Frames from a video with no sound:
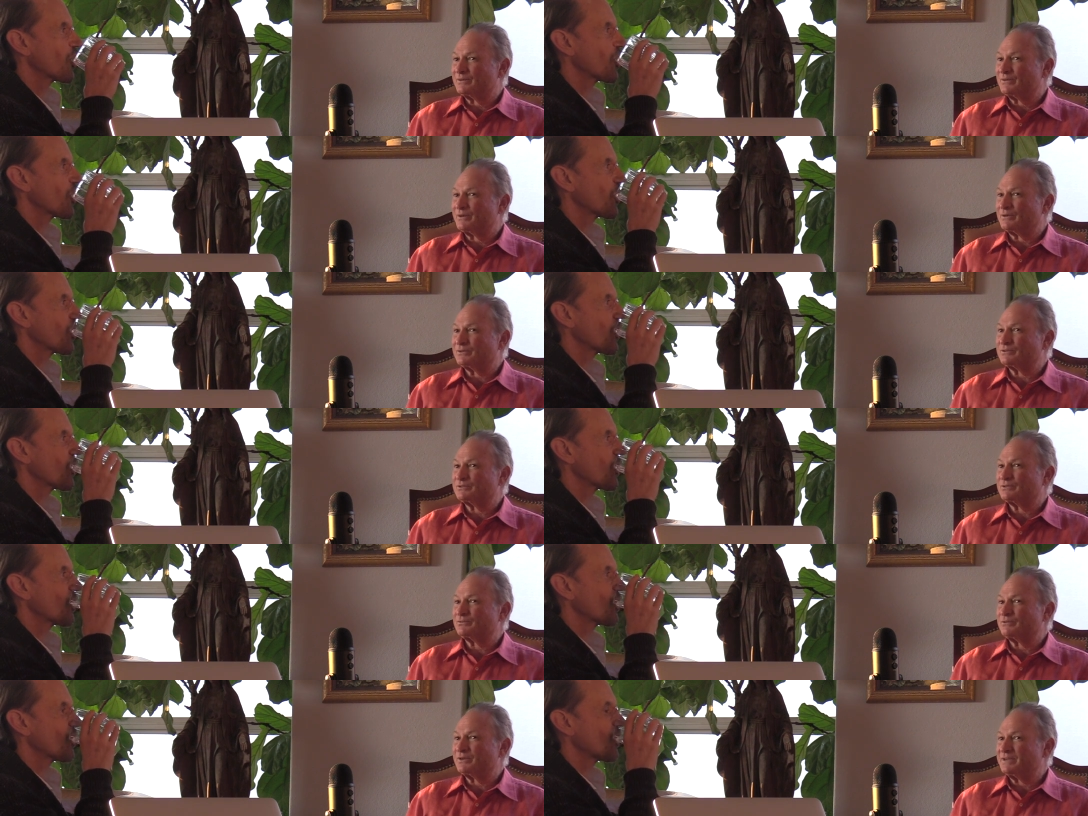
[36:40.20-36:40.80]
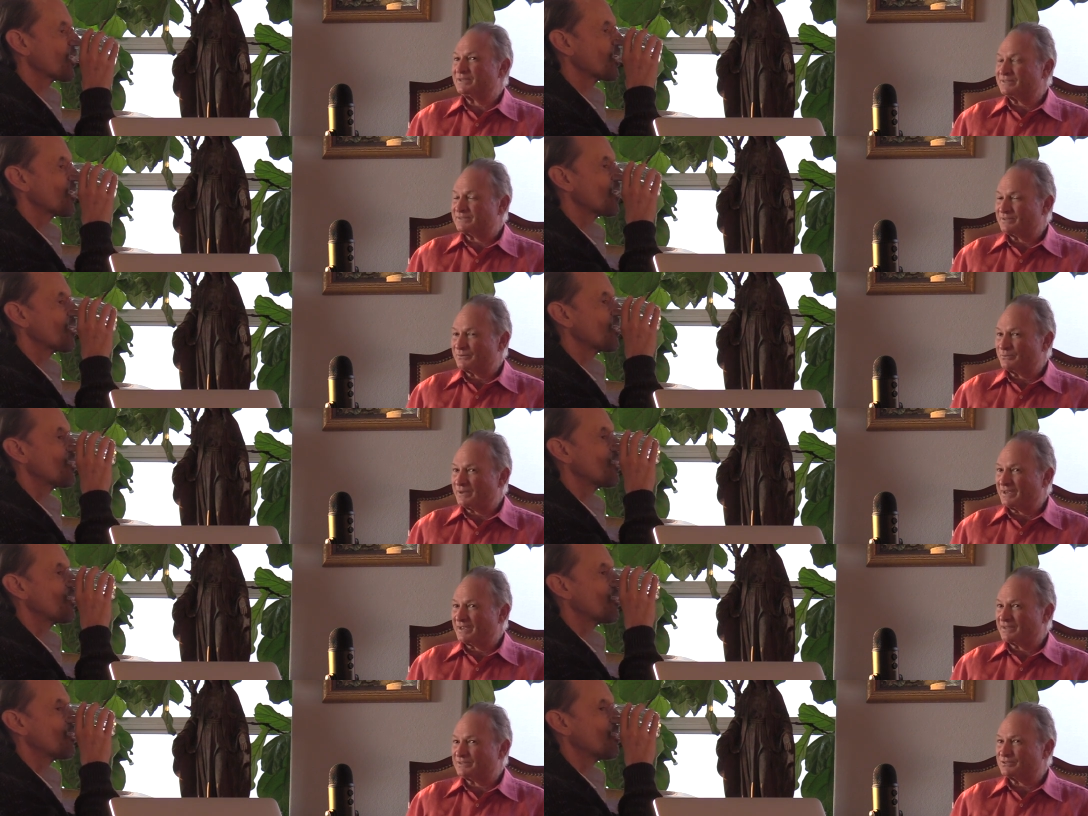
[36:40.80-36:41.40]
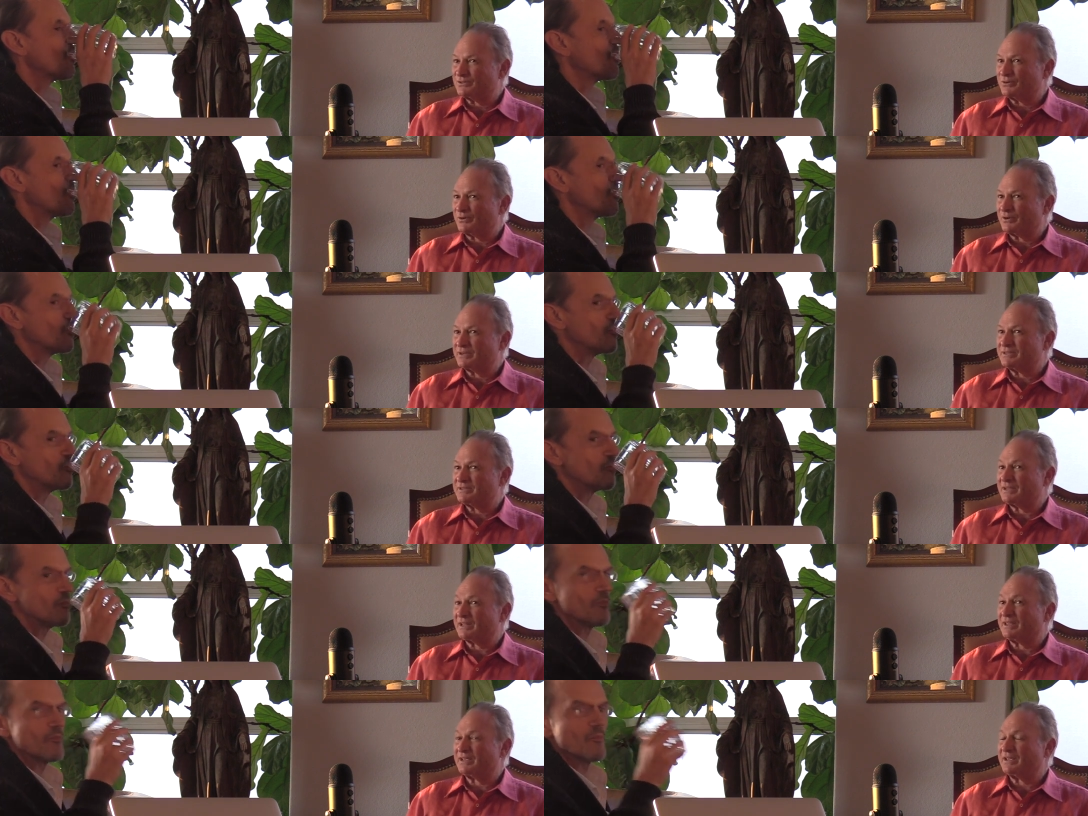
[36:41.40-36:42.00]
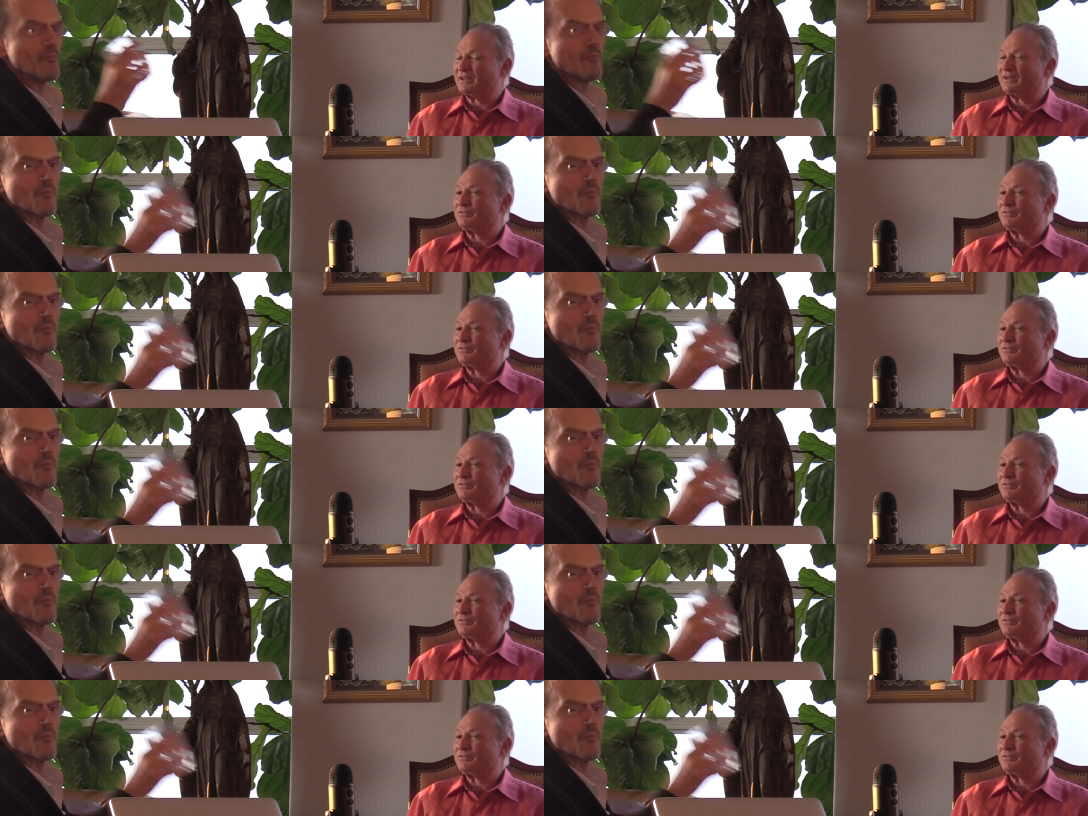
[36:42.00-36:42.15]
Speaker 1: there's a reason we had storytelling.